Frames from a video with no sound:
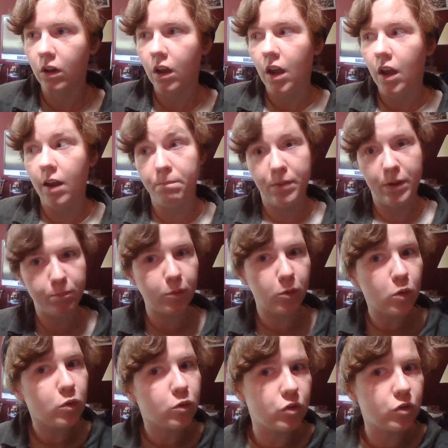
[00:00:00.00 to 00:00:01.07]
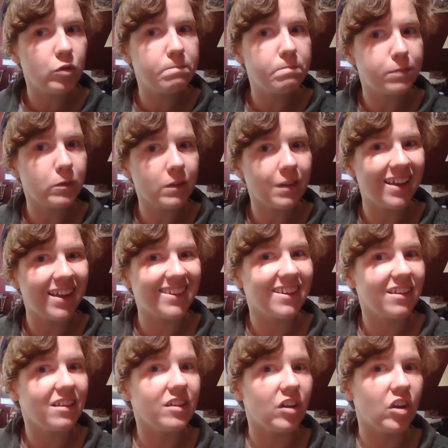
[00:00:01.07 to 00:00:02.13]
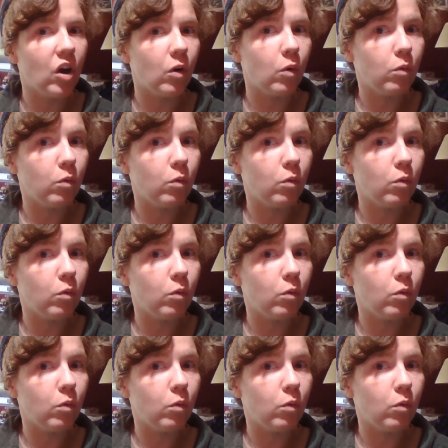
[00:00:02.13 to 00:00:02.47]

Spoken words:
And people who do bootleg, don't